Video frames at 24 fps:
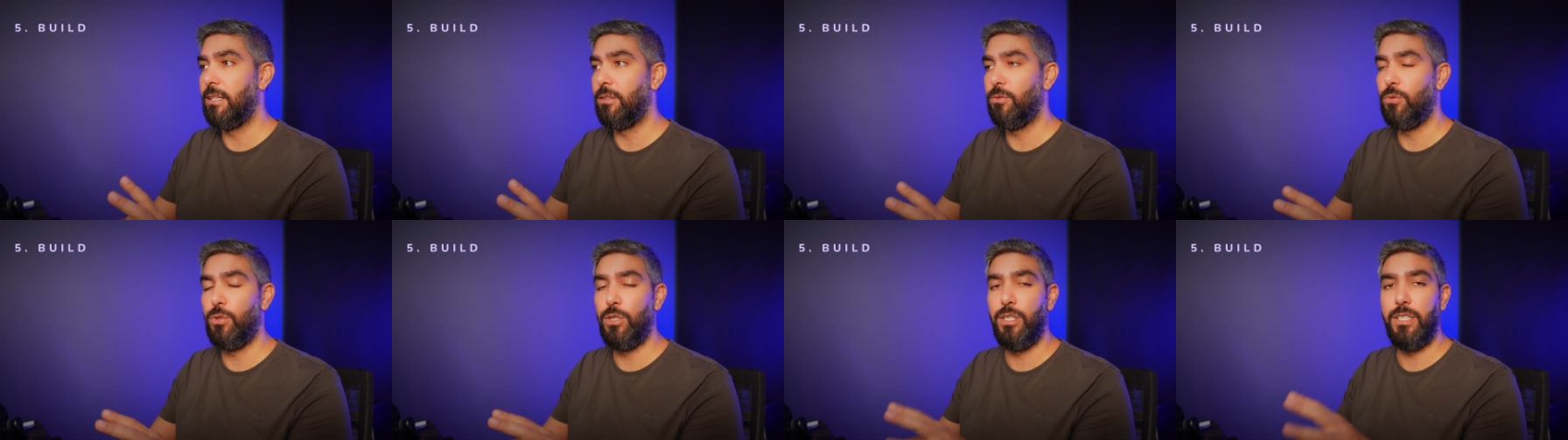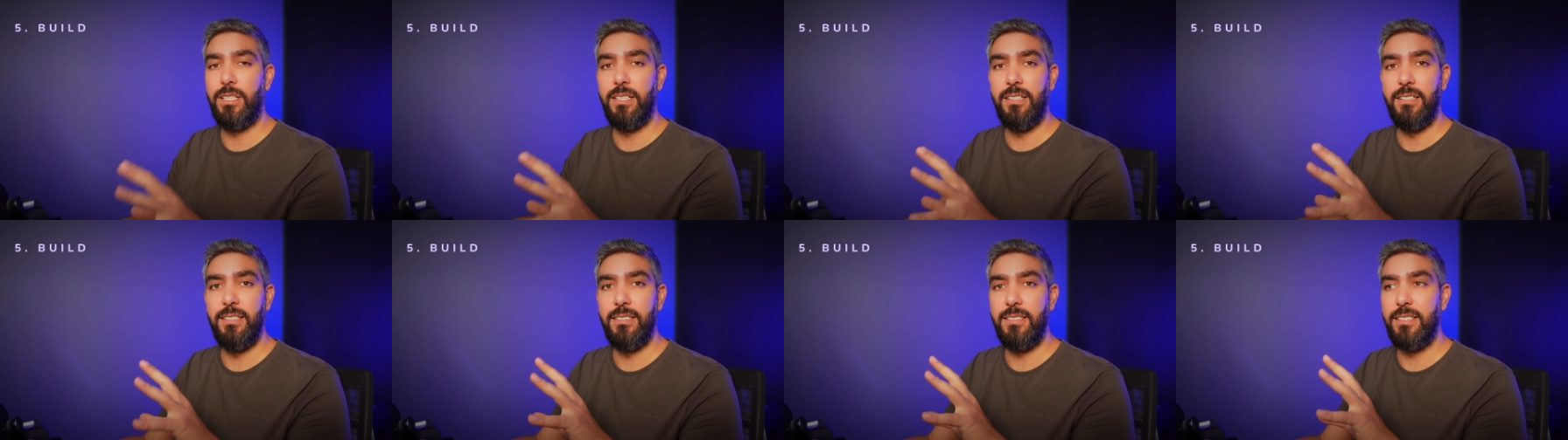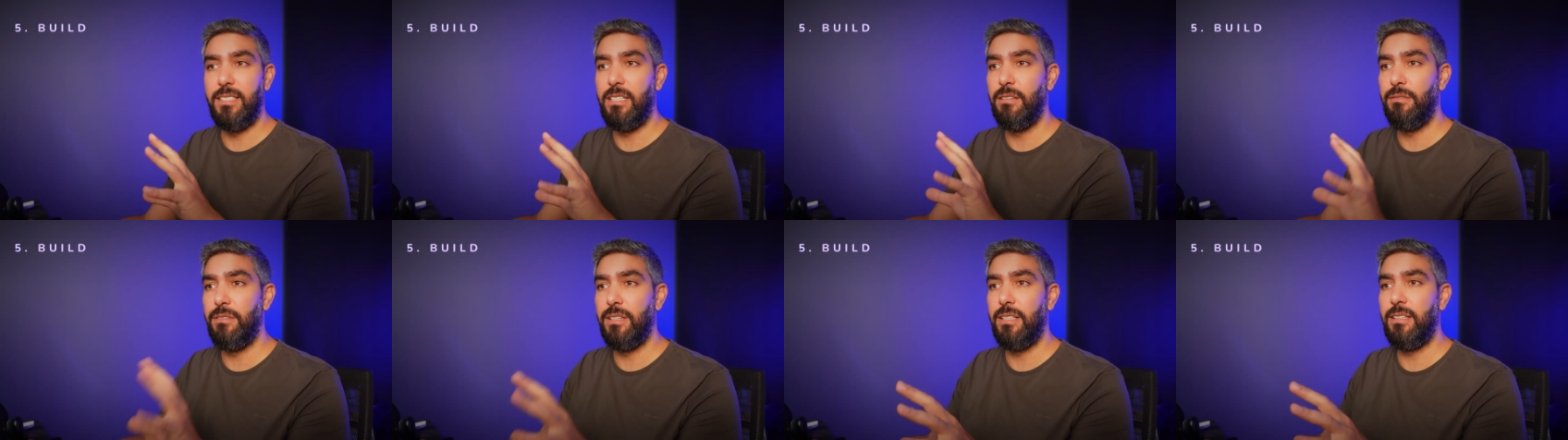it work is
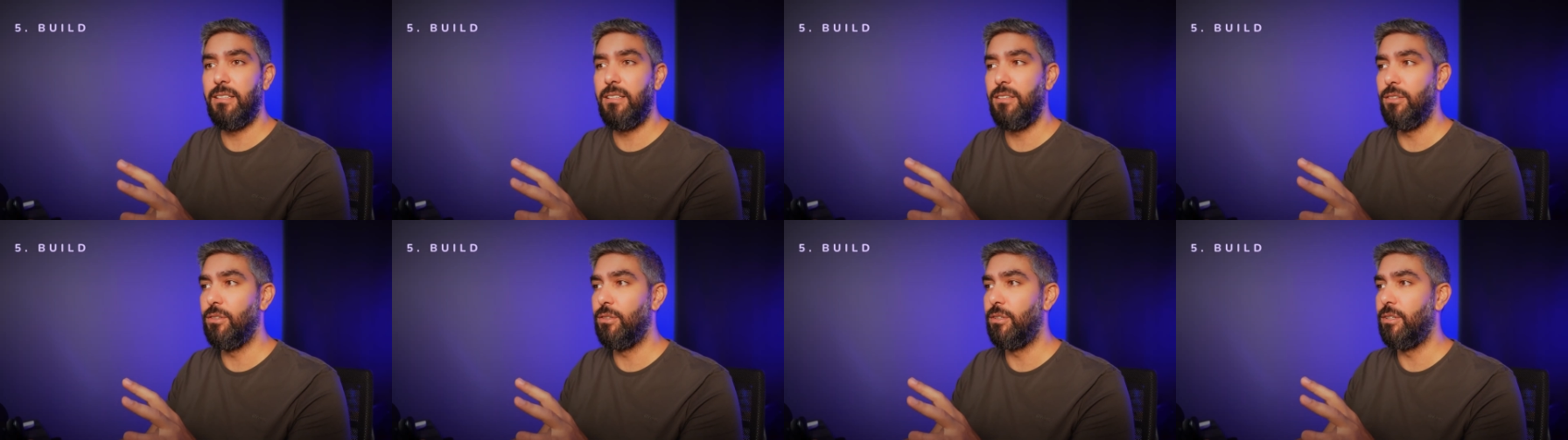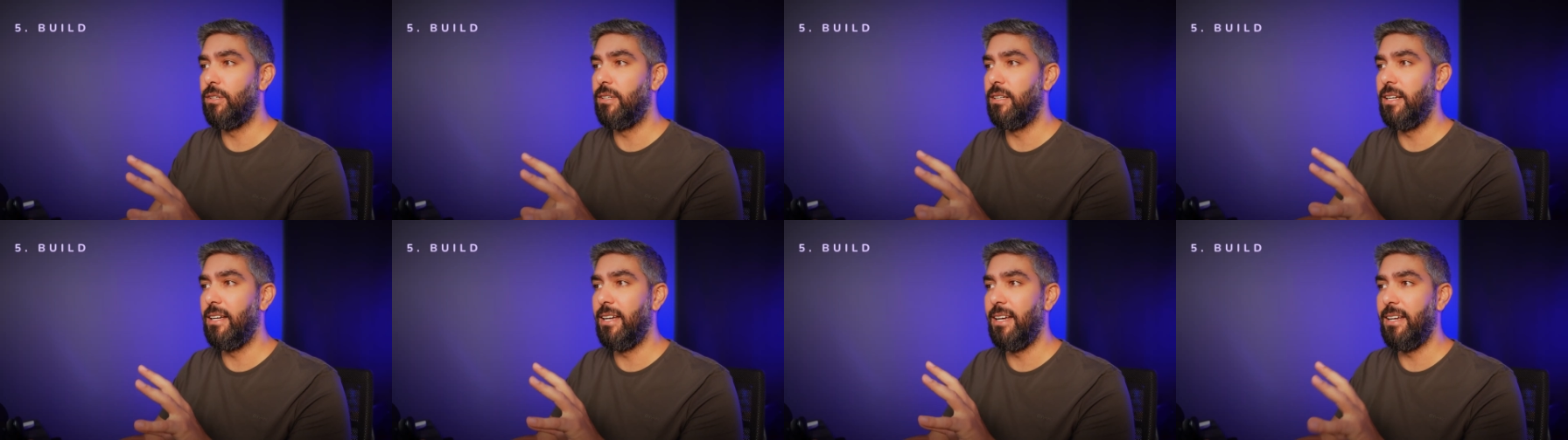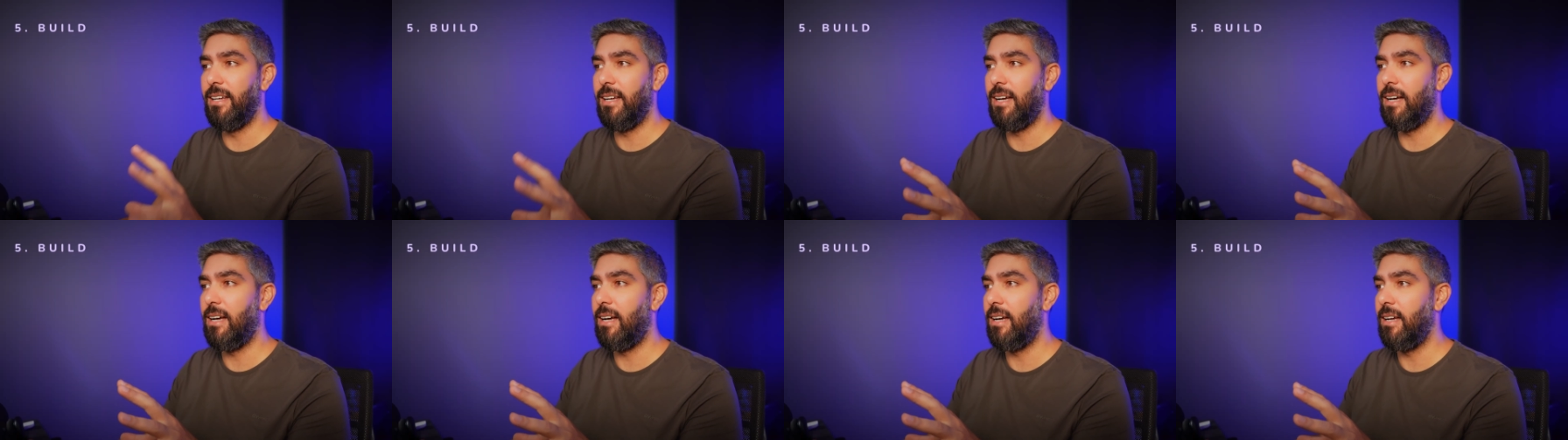give it your
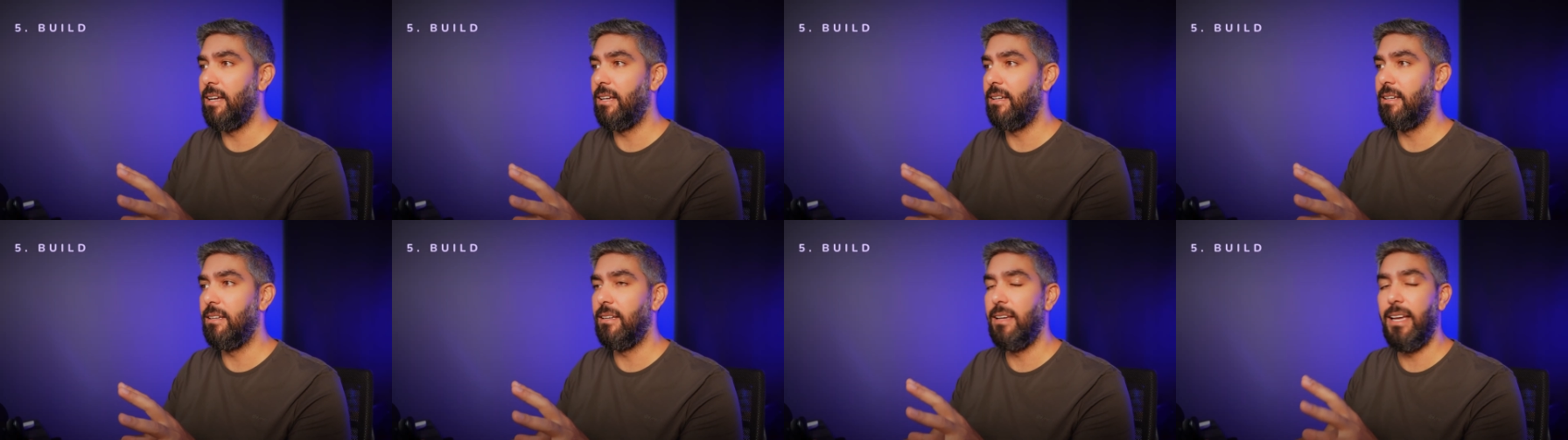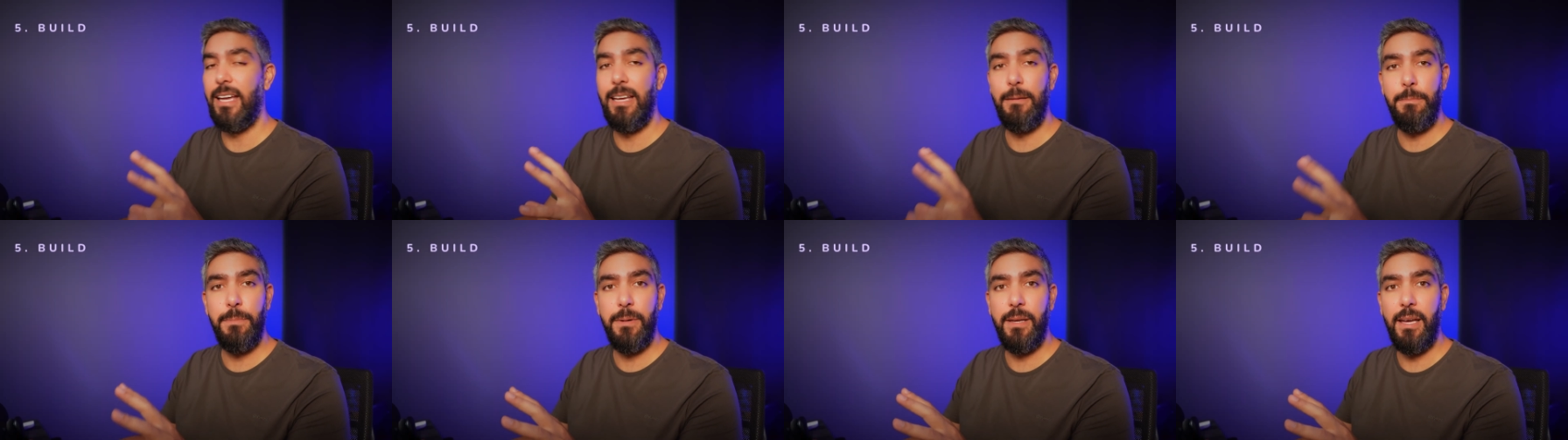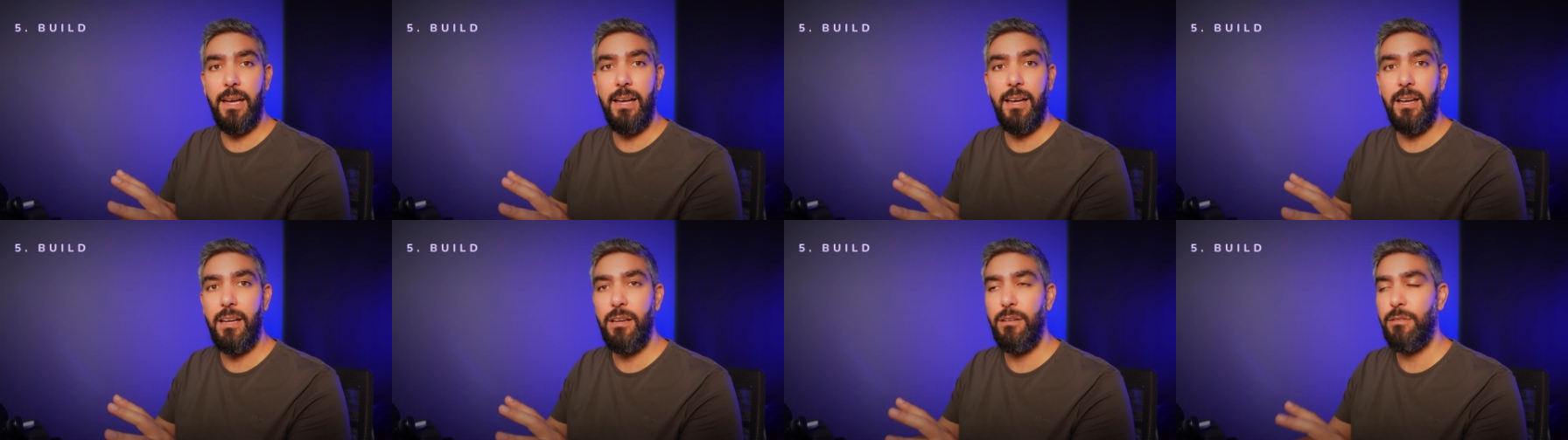AI
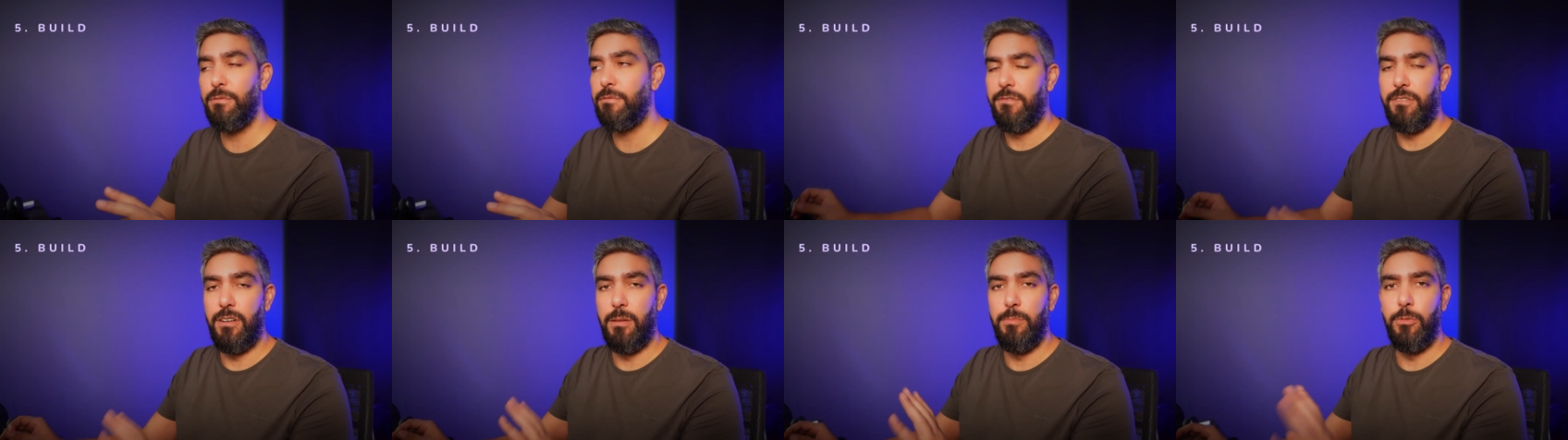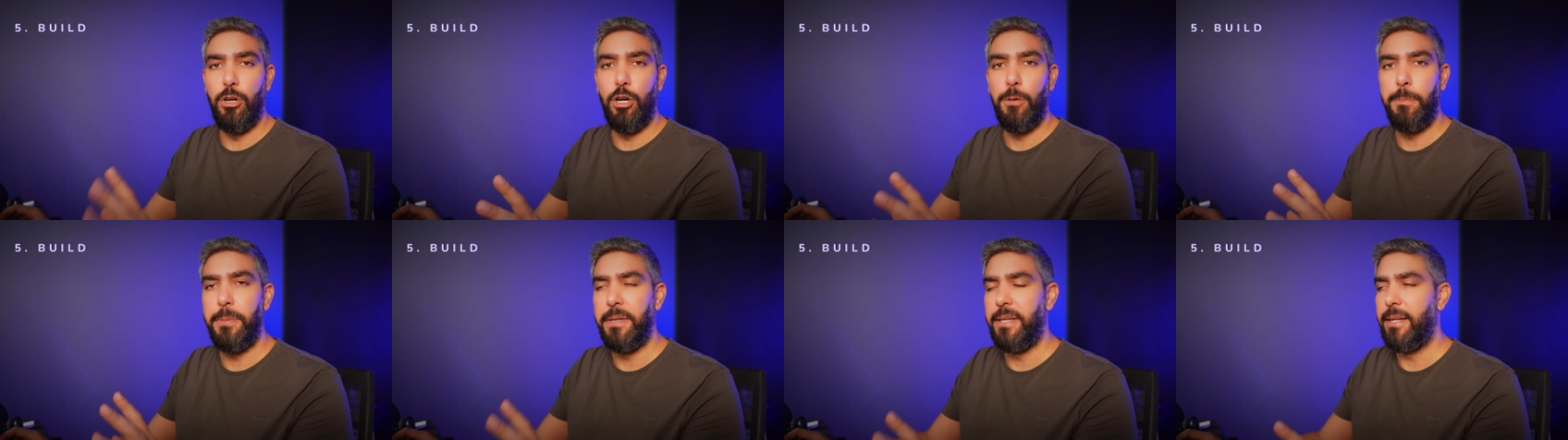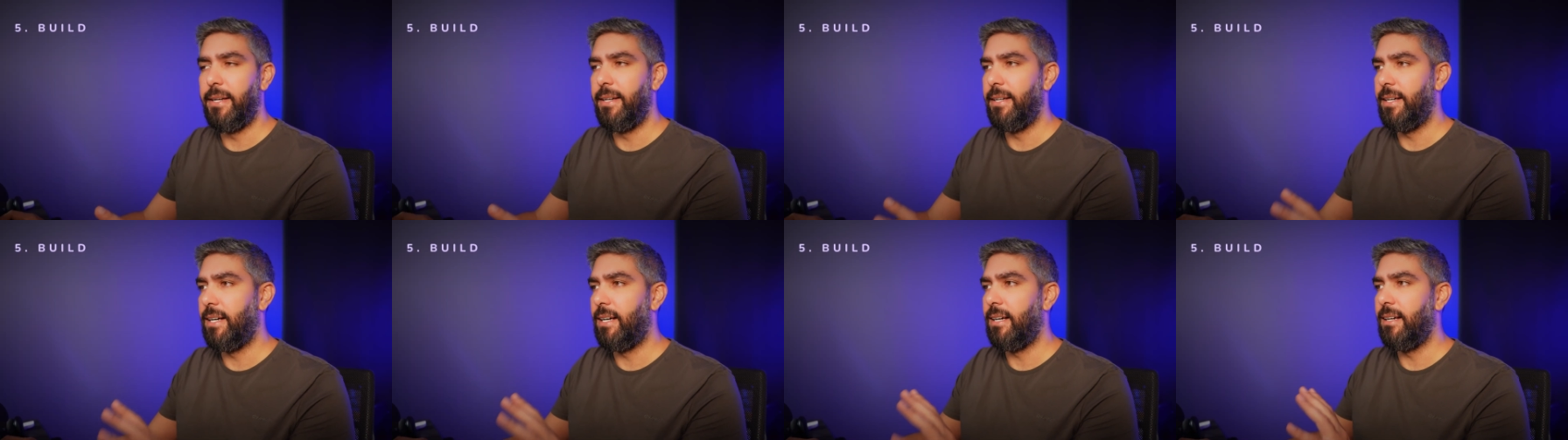API from
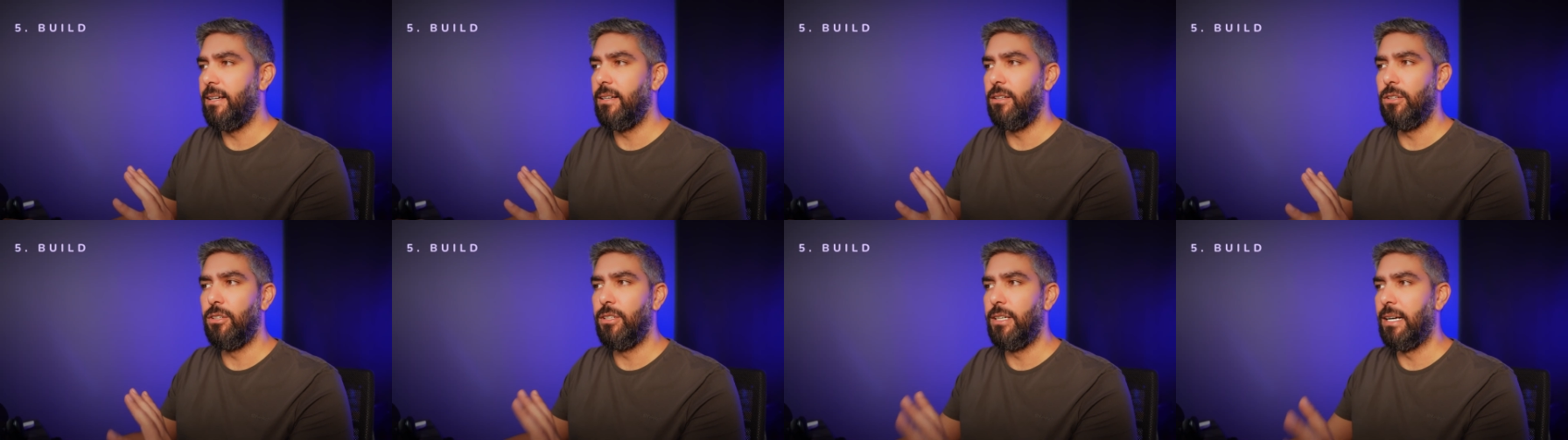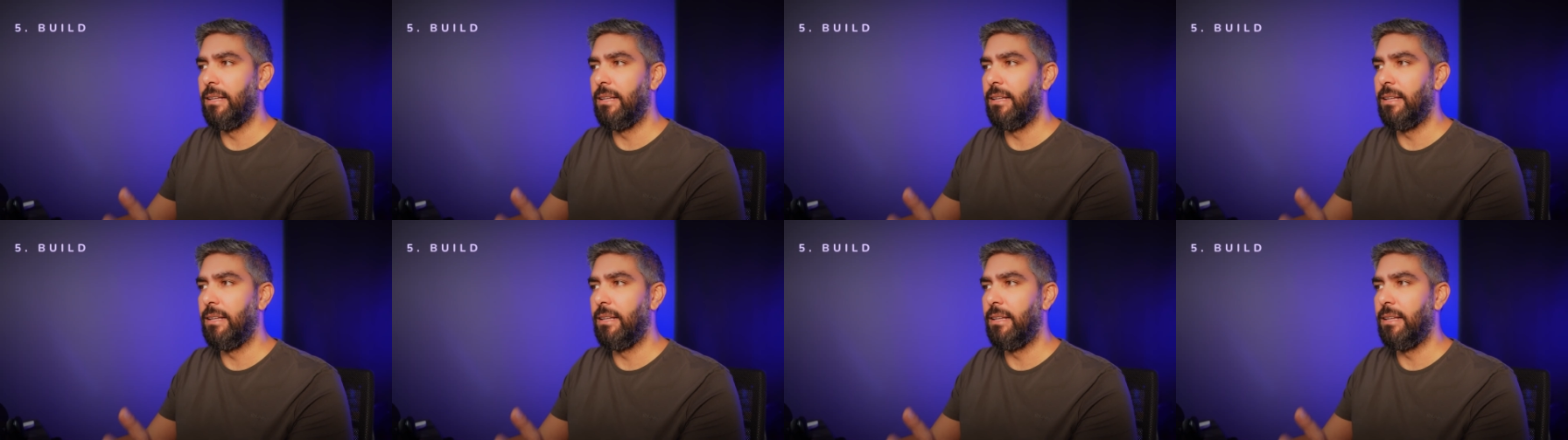OpenAI or